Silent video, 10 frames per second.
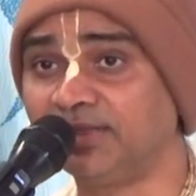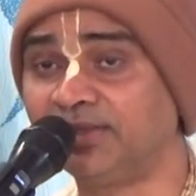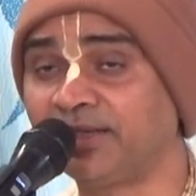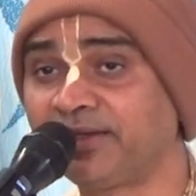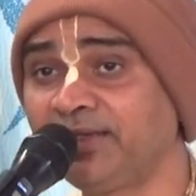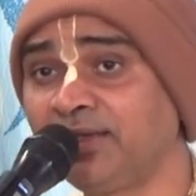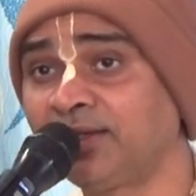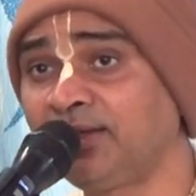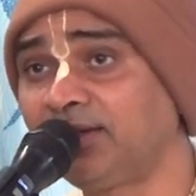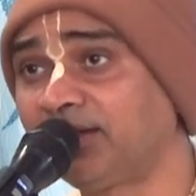the
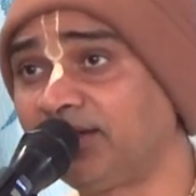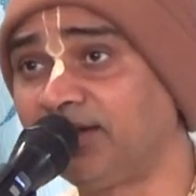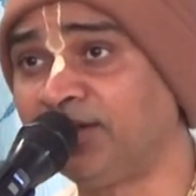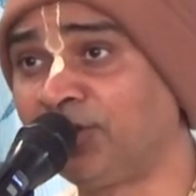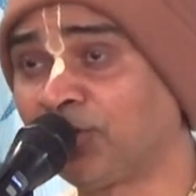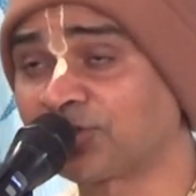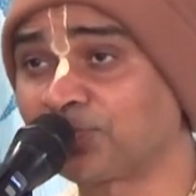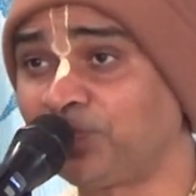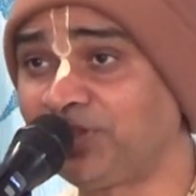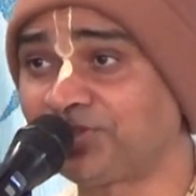real
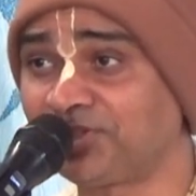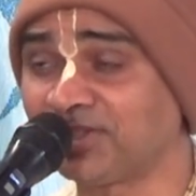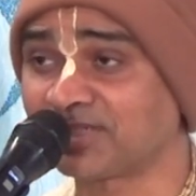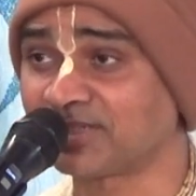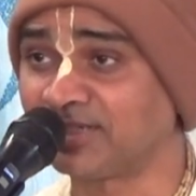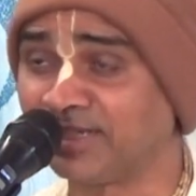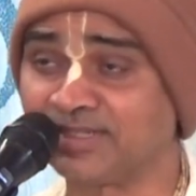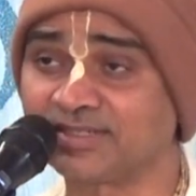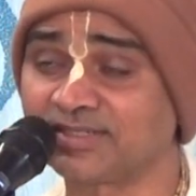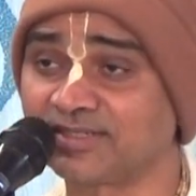
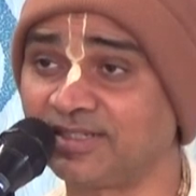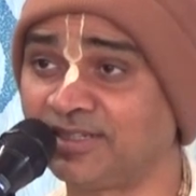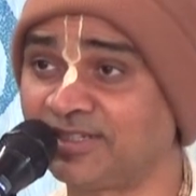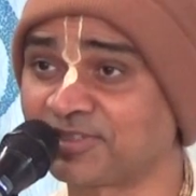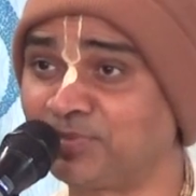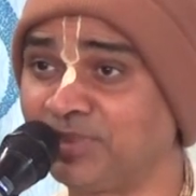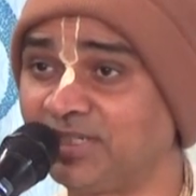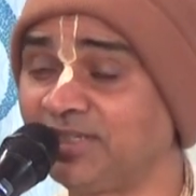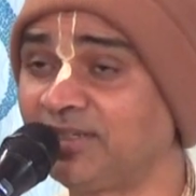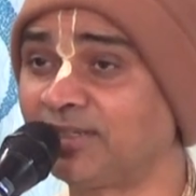inauspiciousness in this
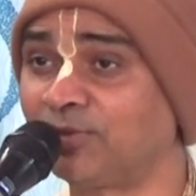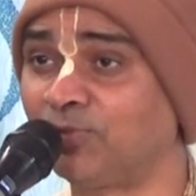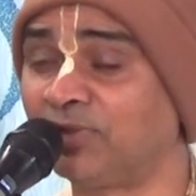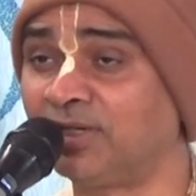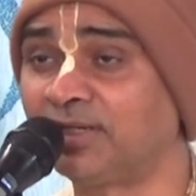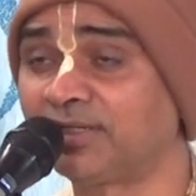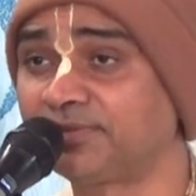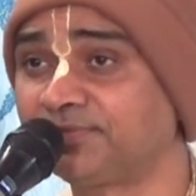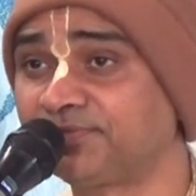material world